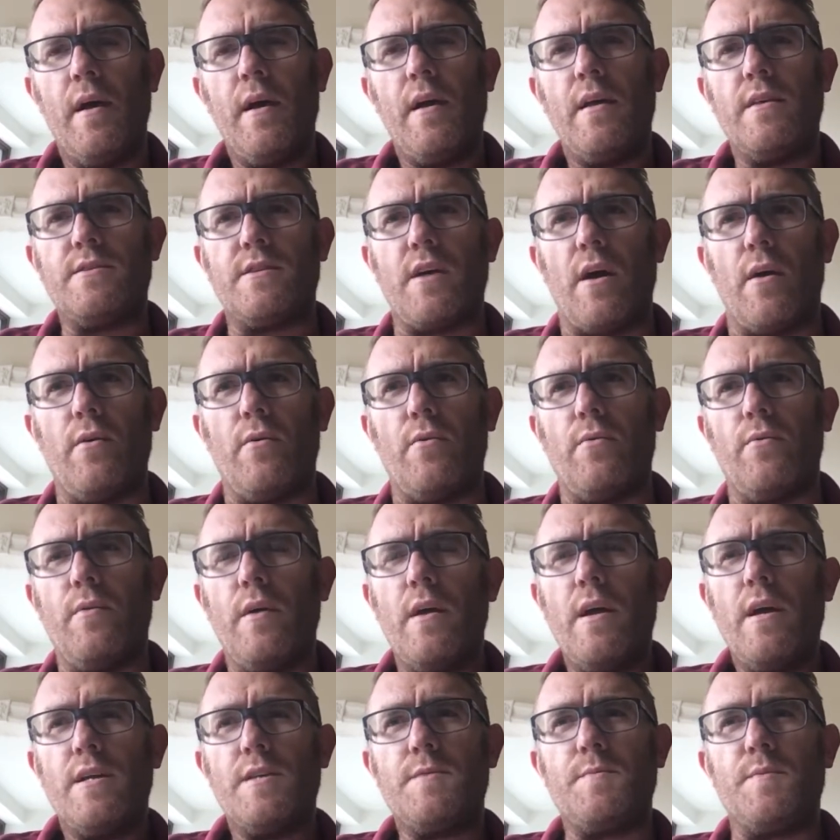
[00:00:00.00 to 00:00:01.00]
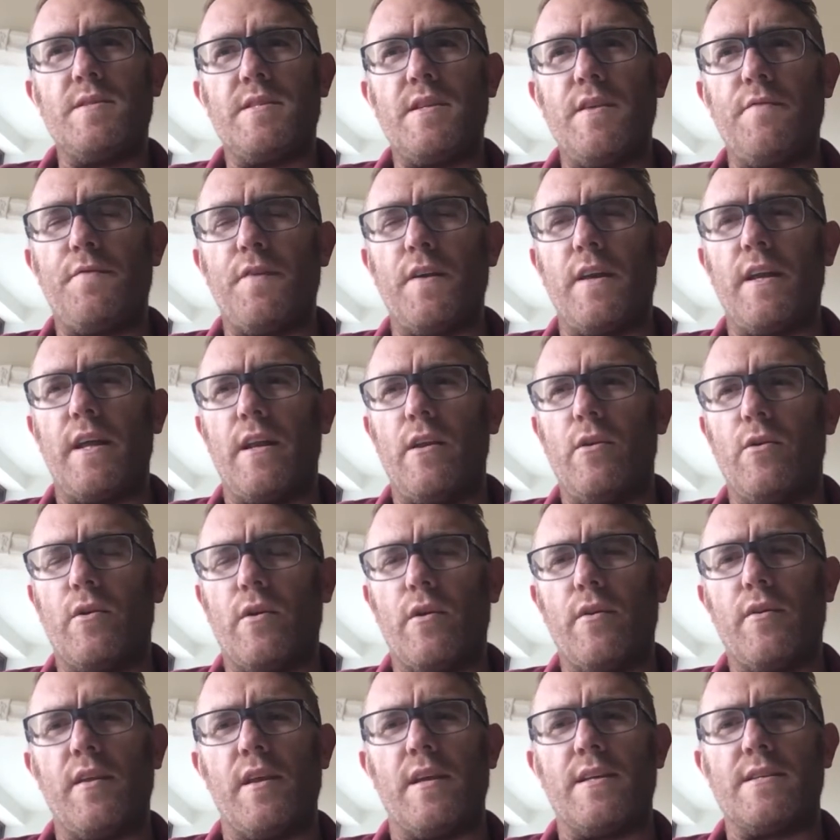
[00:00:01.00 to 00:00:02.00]
So specifically look
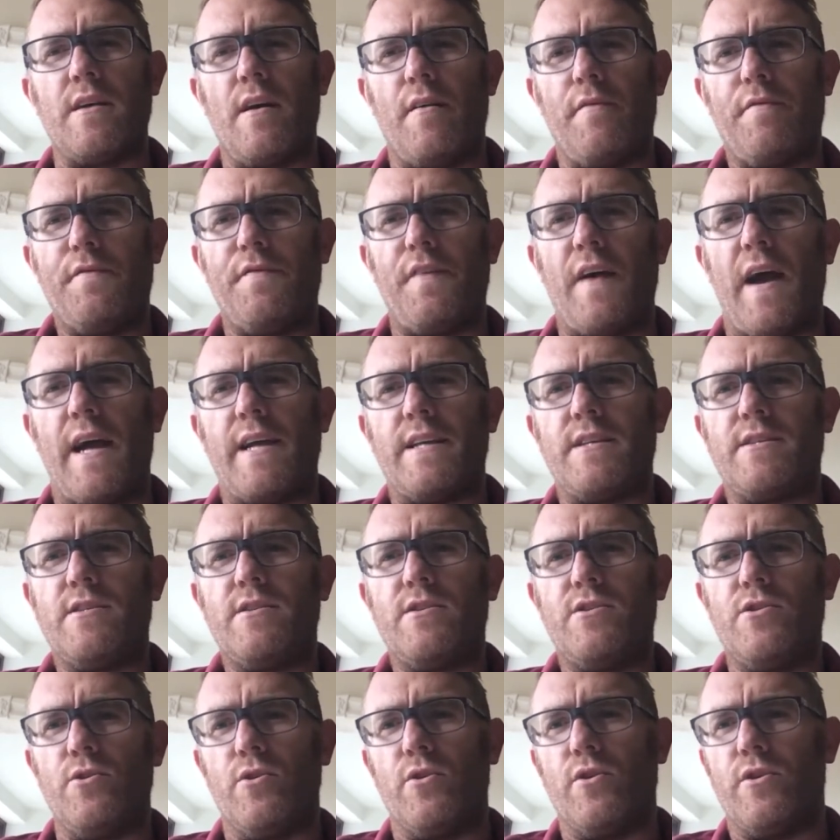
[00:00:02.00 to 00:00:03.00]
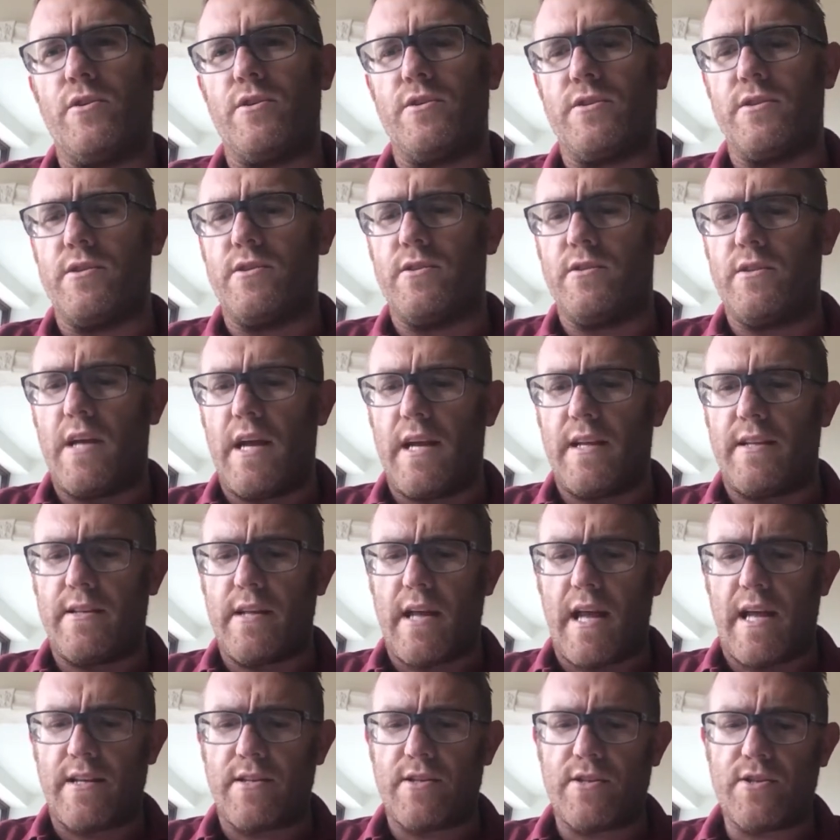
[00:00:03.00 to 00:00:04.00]
at things like fats, sugars
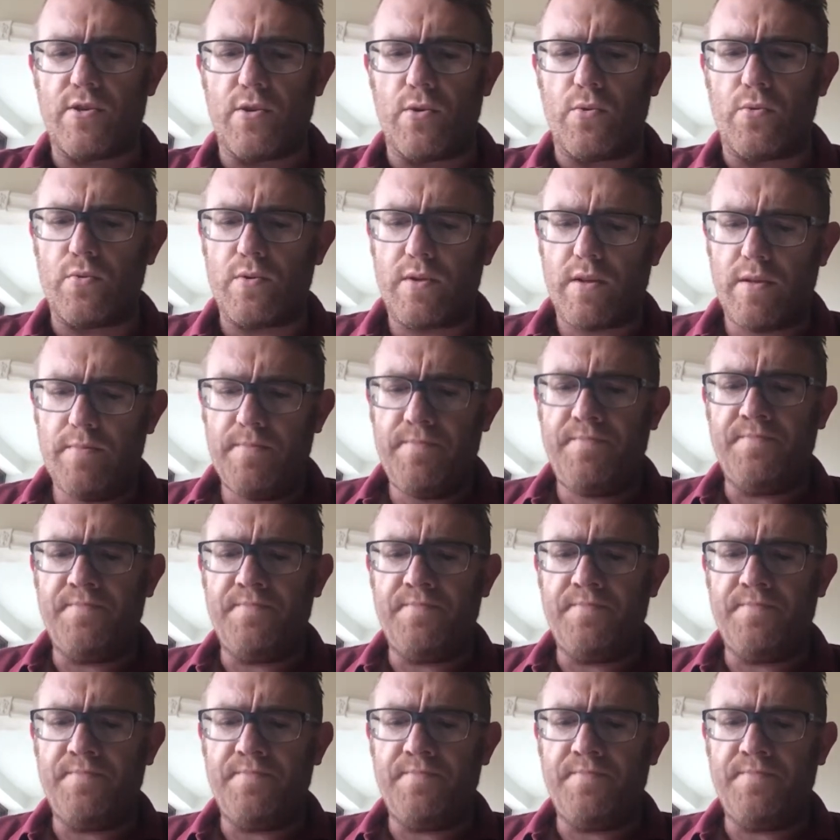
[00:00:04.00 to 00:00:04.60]
and salt.